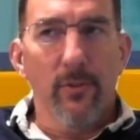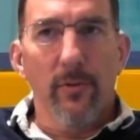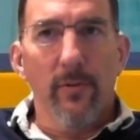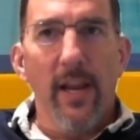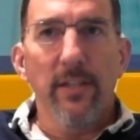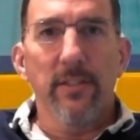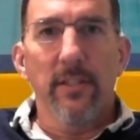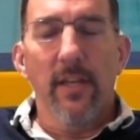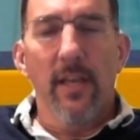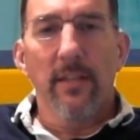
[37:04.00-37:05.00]

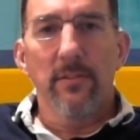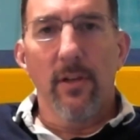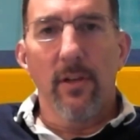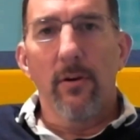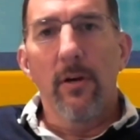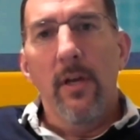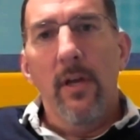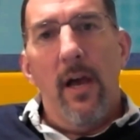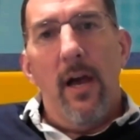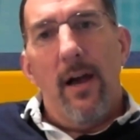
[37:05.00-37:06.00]
duration. And so,
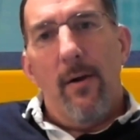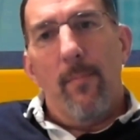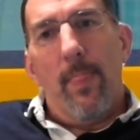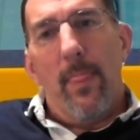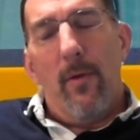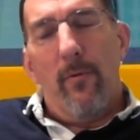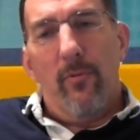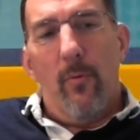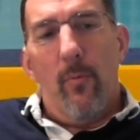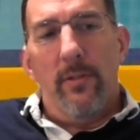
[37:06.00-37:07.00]
those
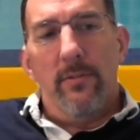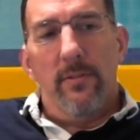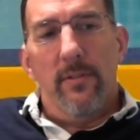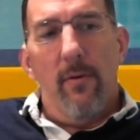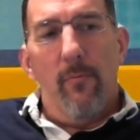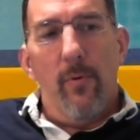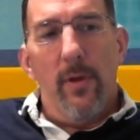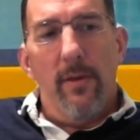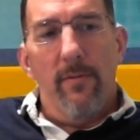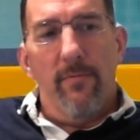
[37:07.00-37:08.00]
are the ones that
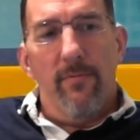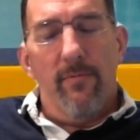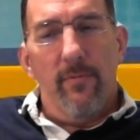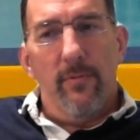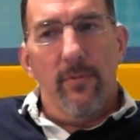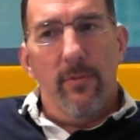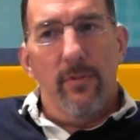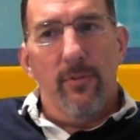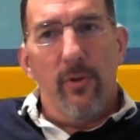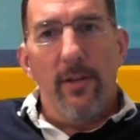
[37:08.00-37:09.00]
we've
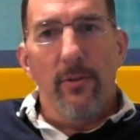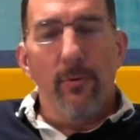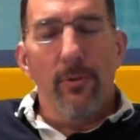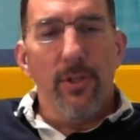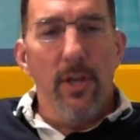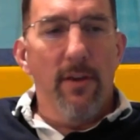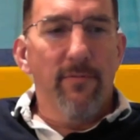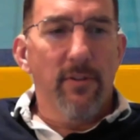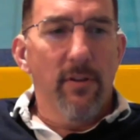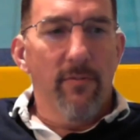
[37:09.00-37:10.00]
tried to
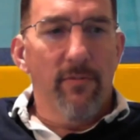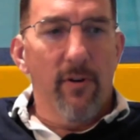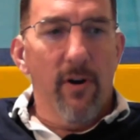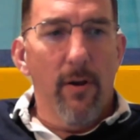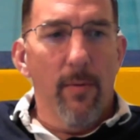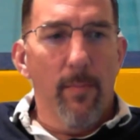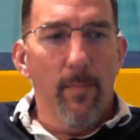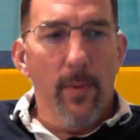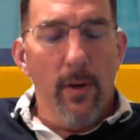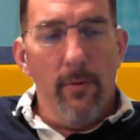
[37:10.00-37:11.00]
shift
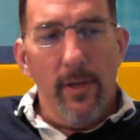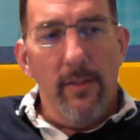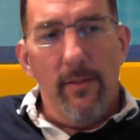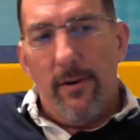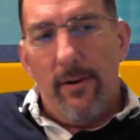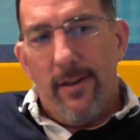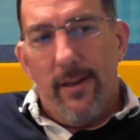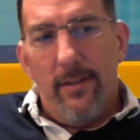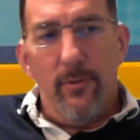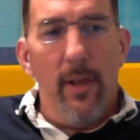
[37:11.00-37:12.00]
from, either a
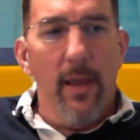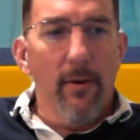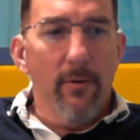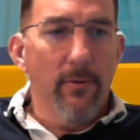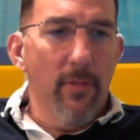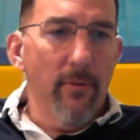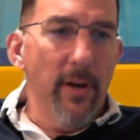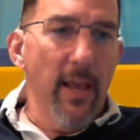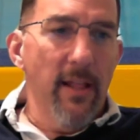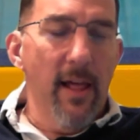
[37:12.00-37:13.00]
2-day or
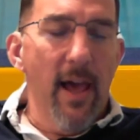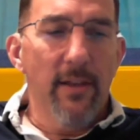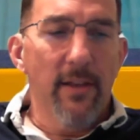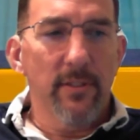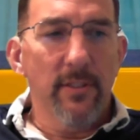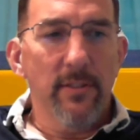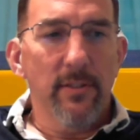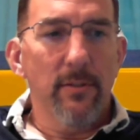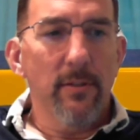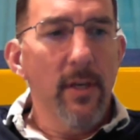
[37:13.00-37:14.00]
3-day class
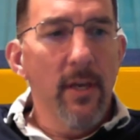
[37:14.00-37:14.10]
into,